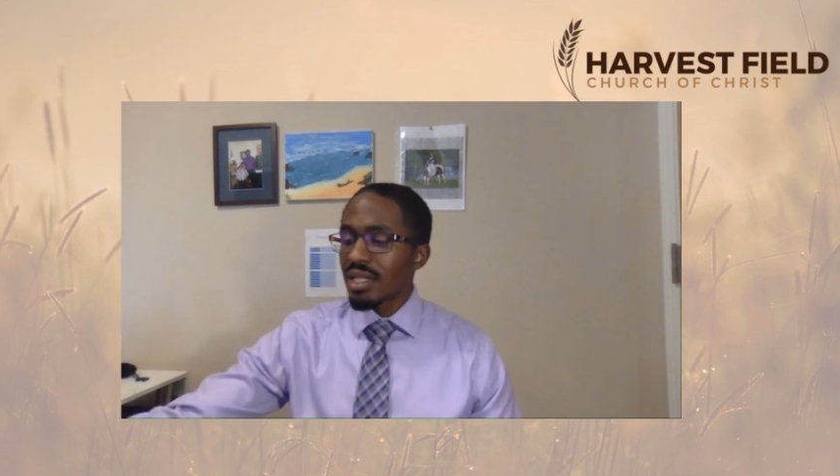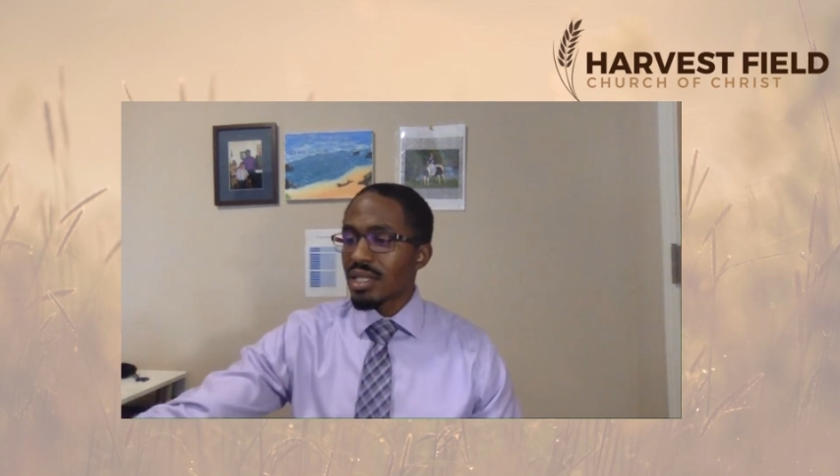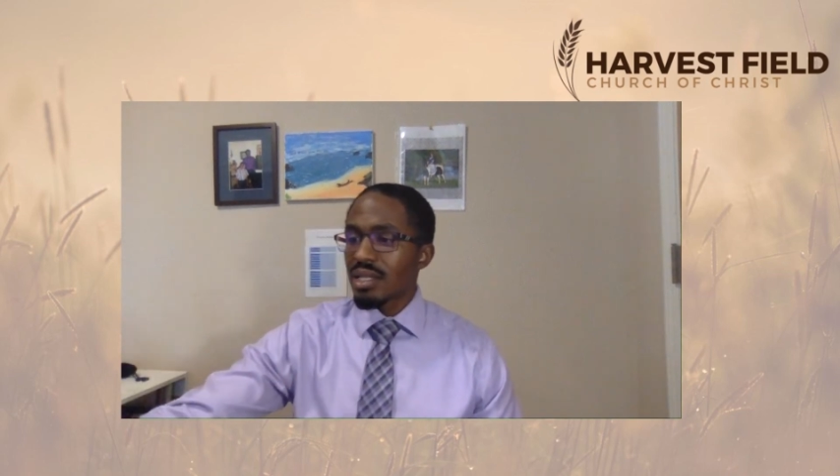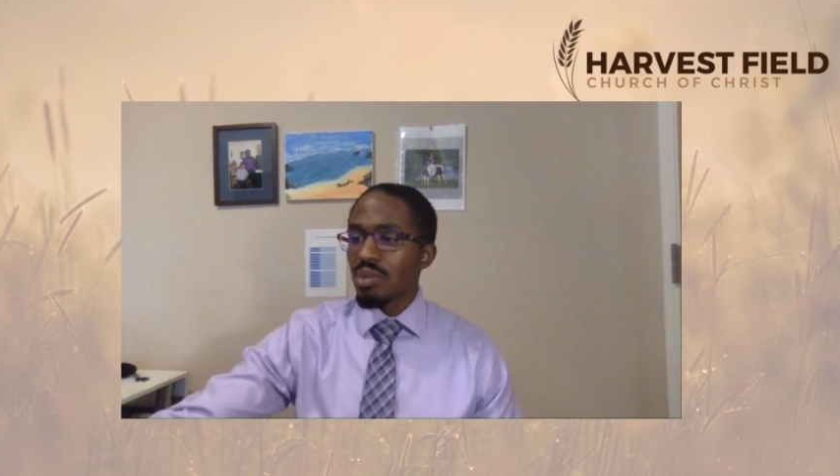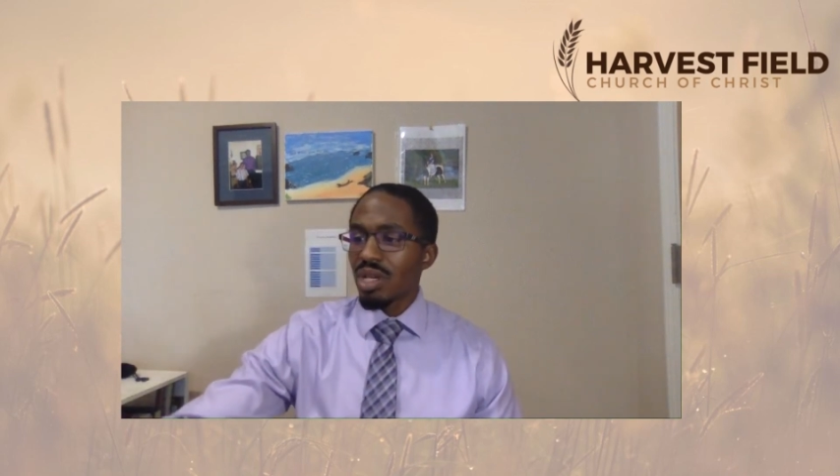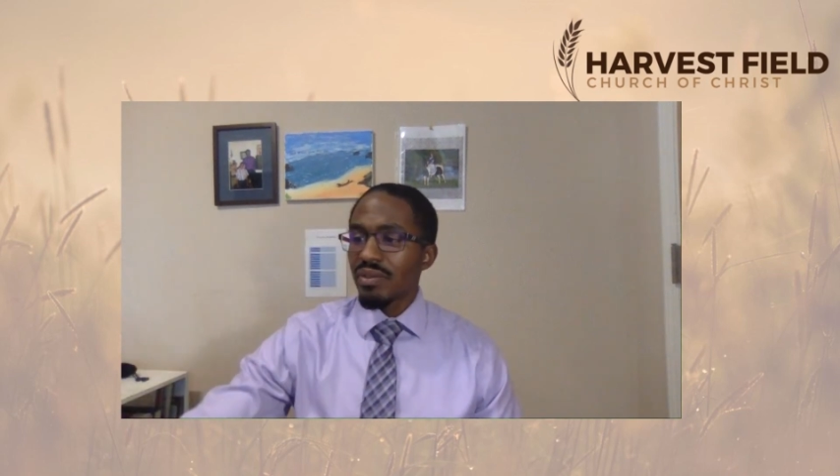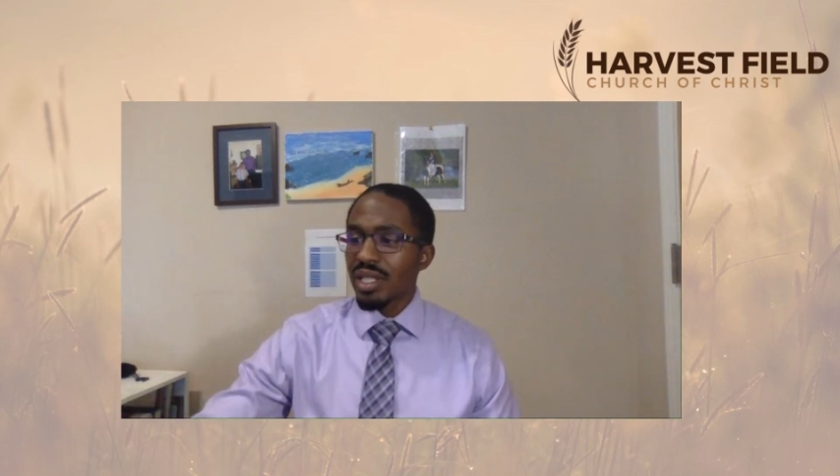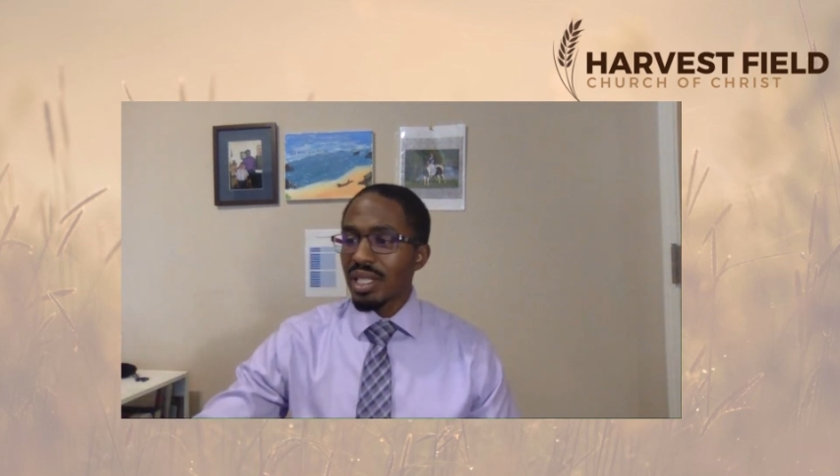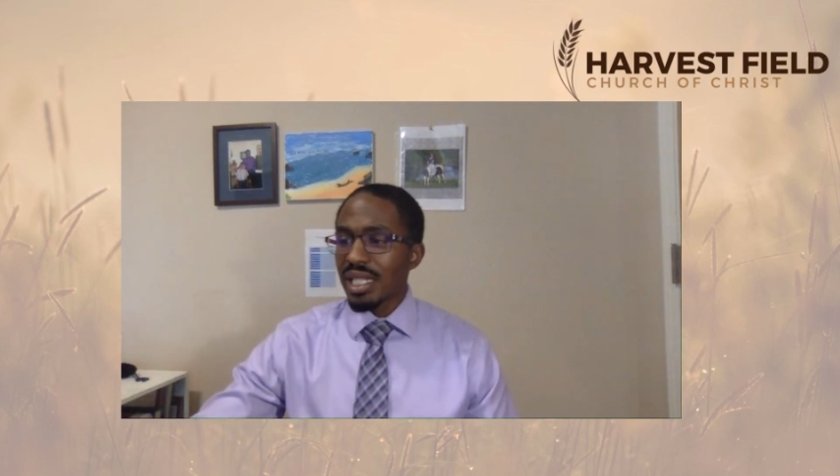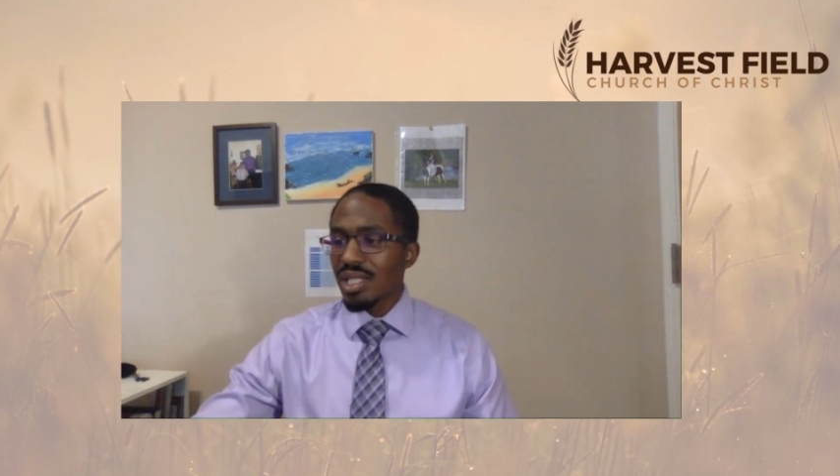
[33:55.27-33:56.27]
the book of
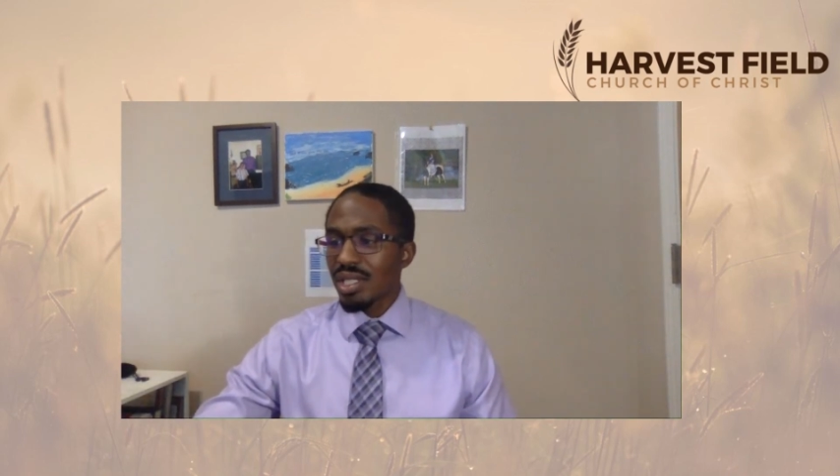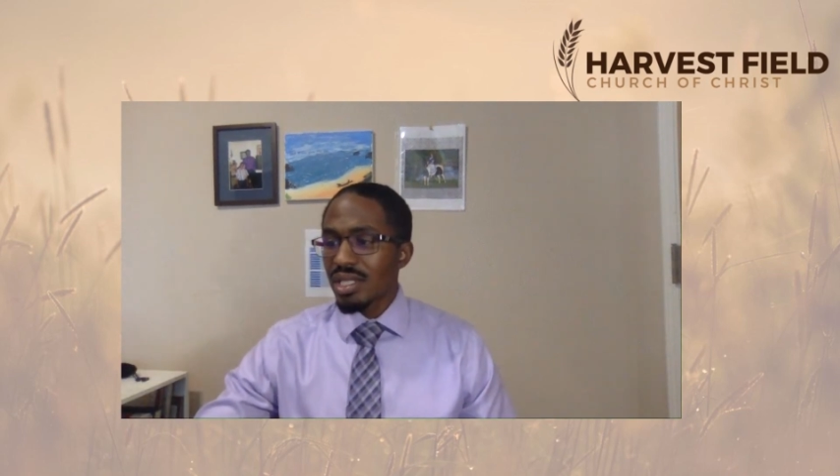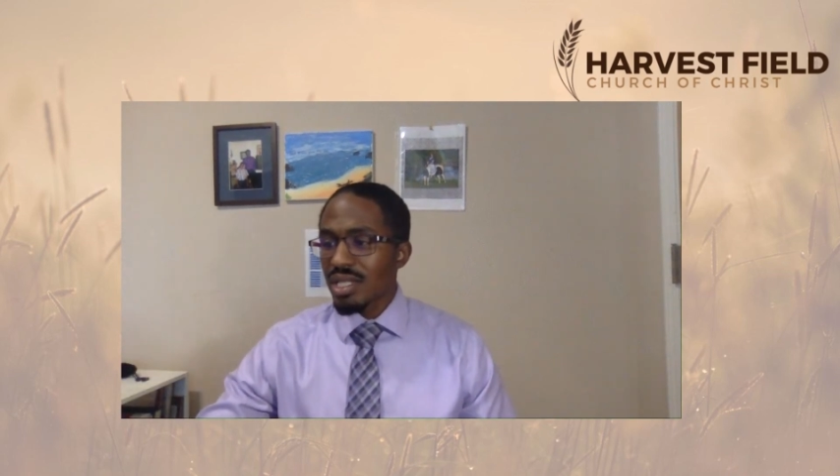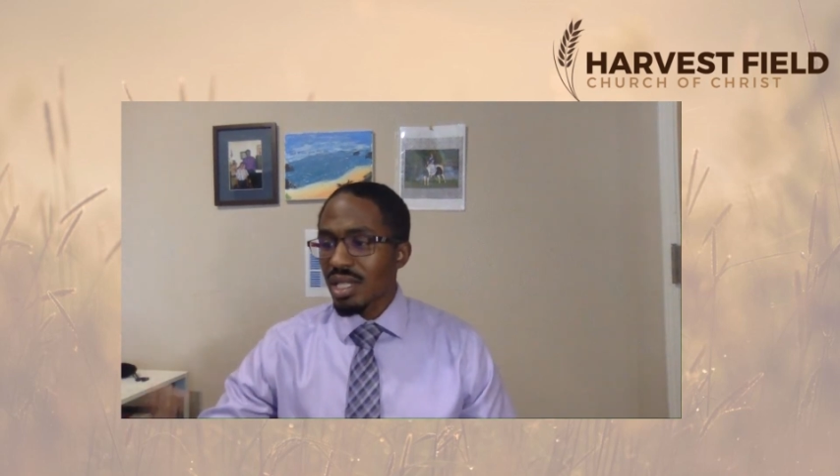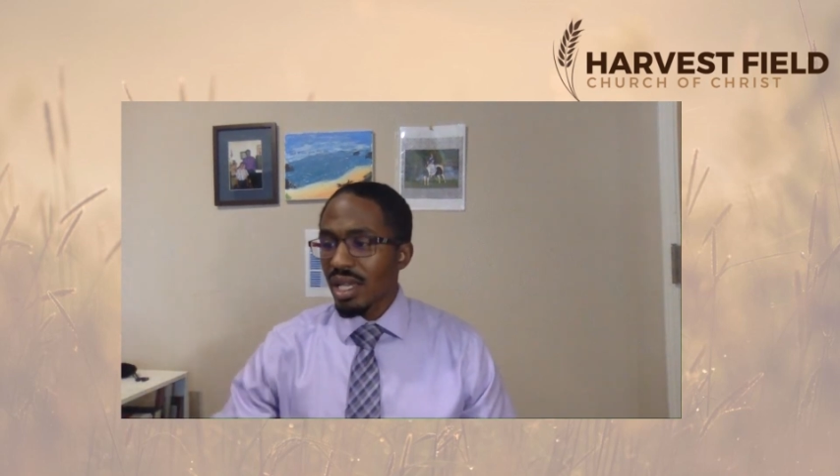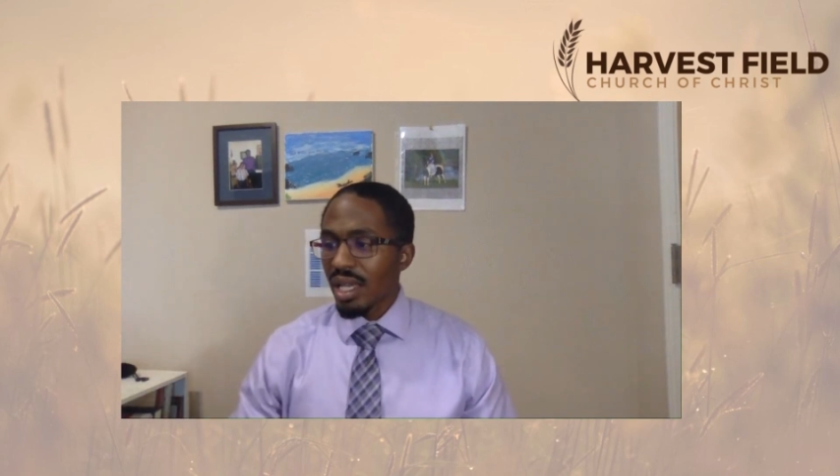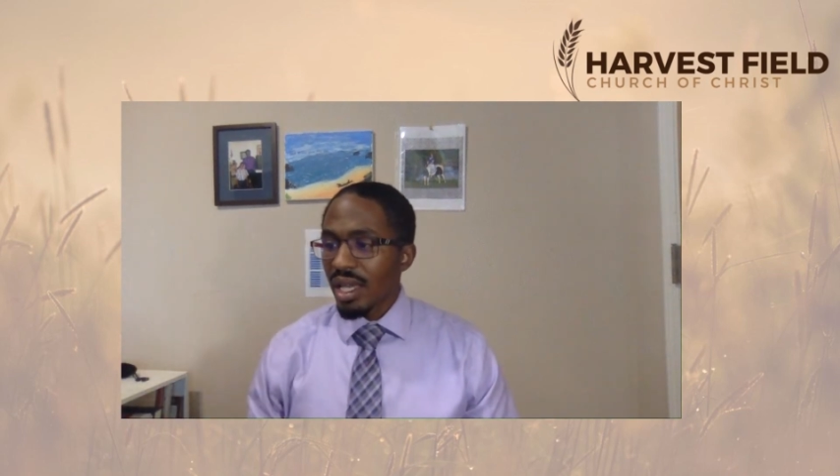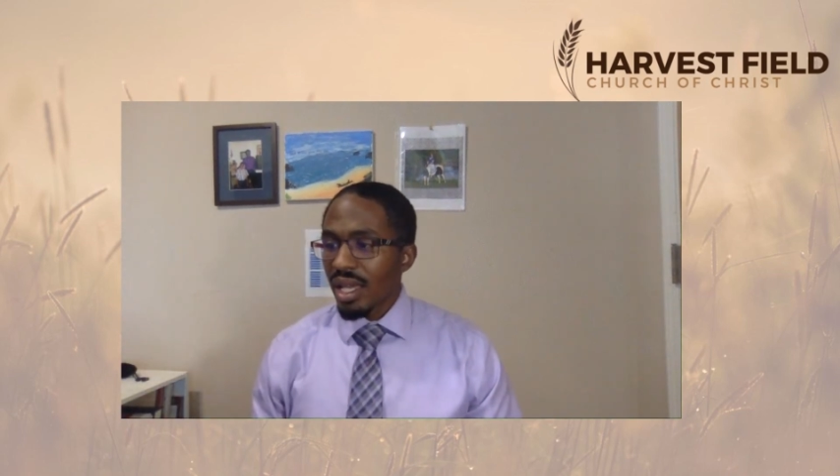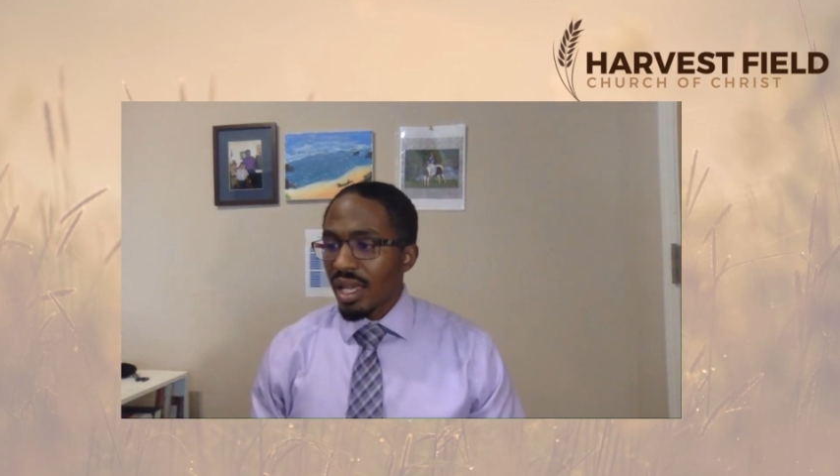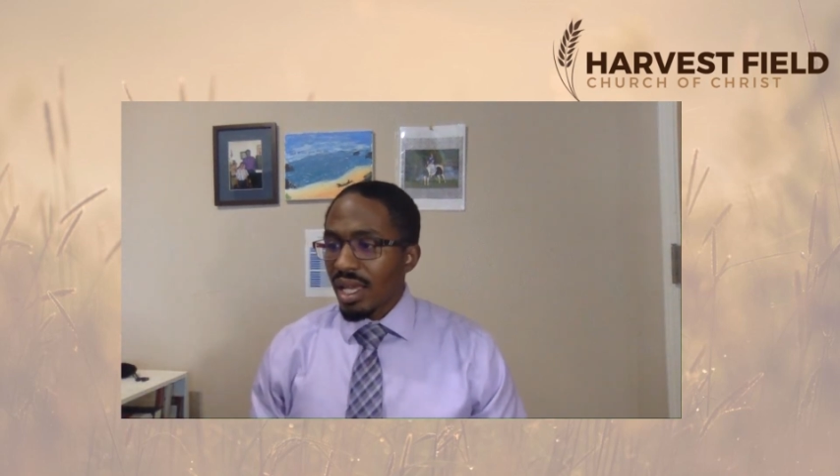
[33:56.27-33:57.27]
Galatians,
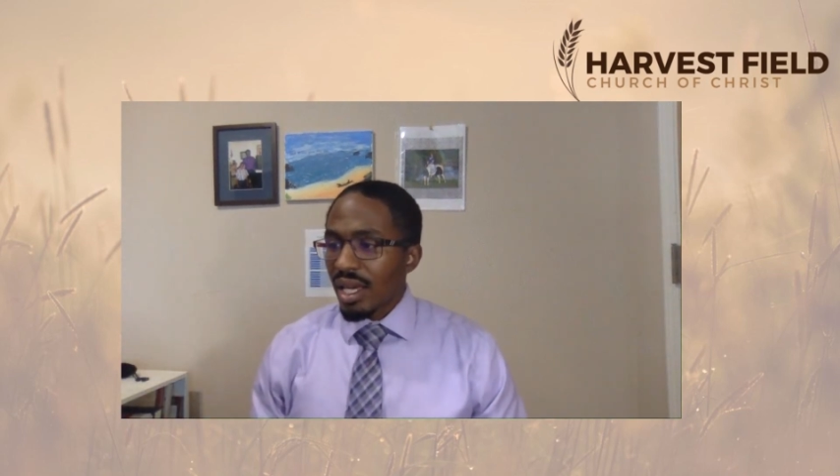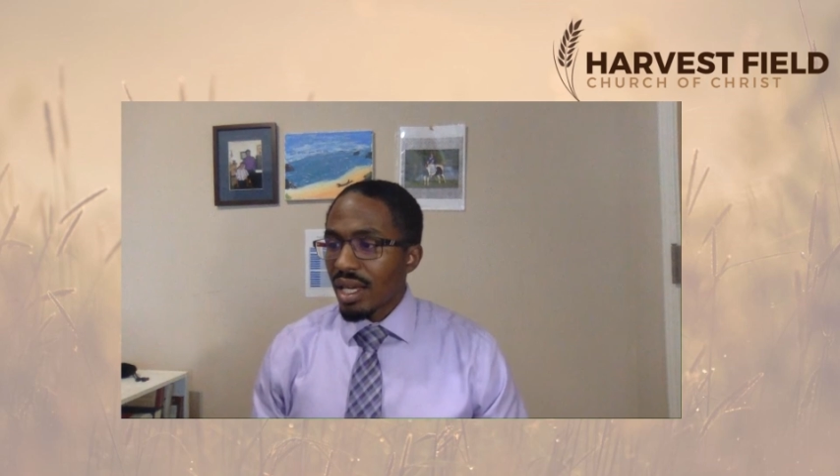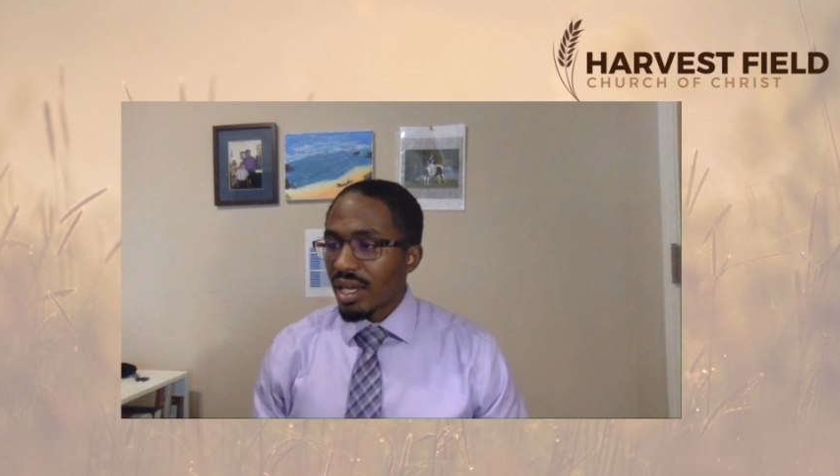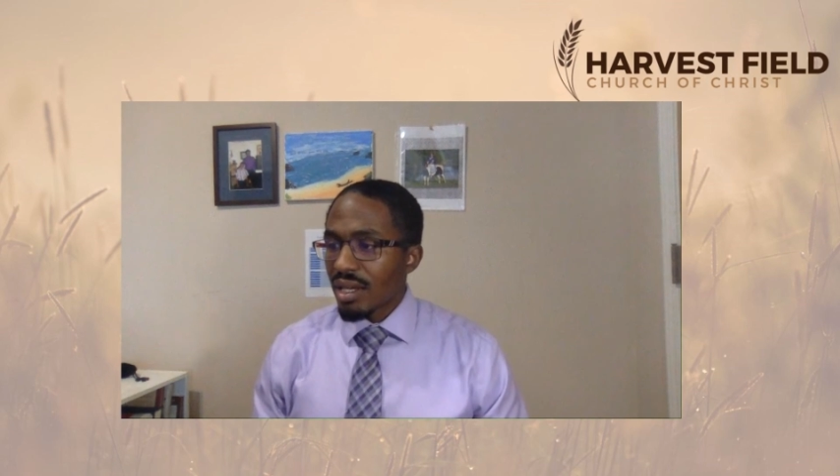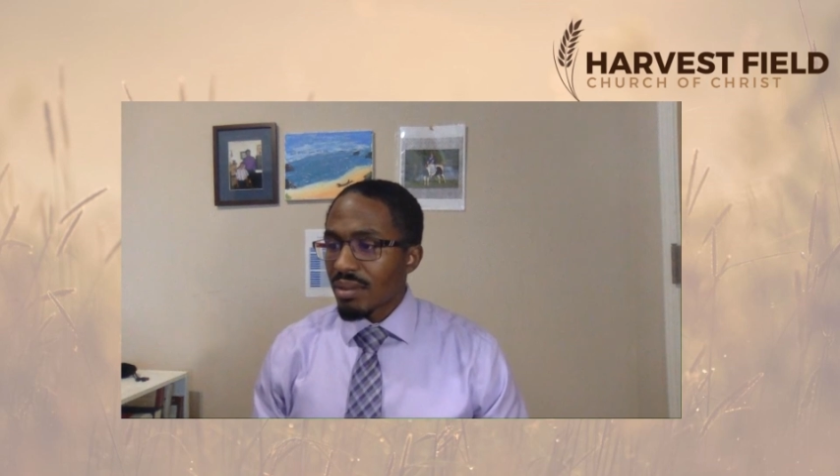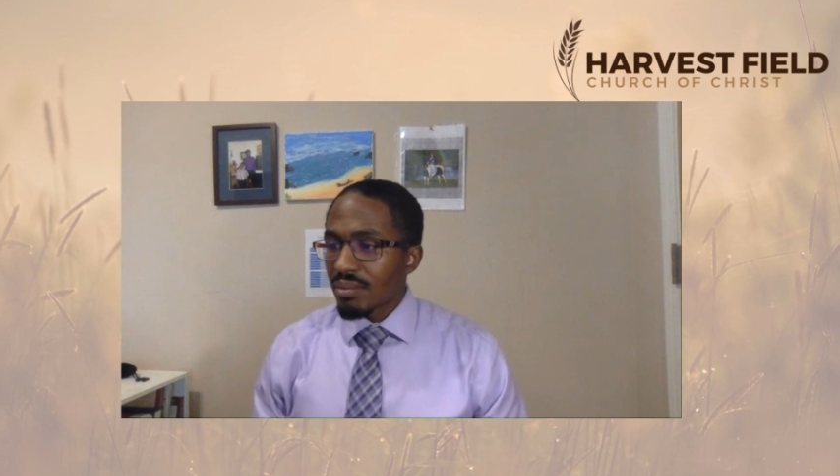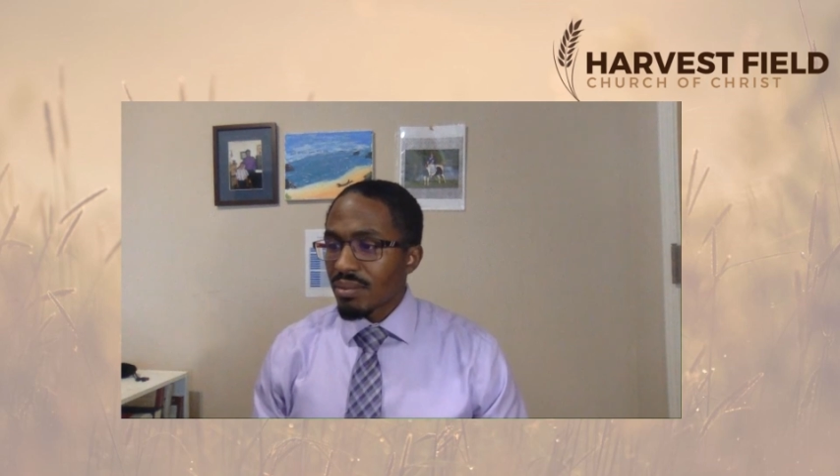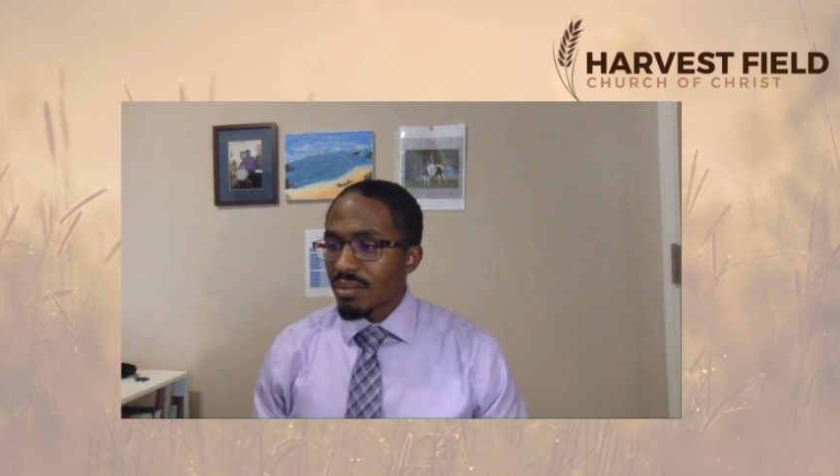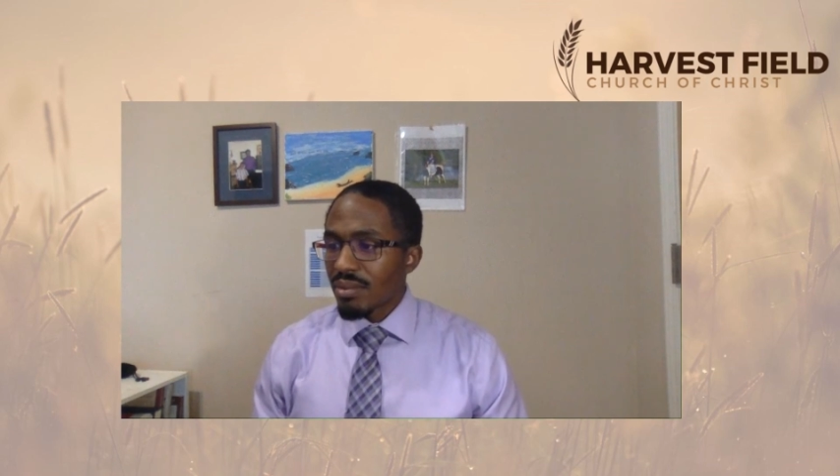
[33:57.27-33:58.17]
um,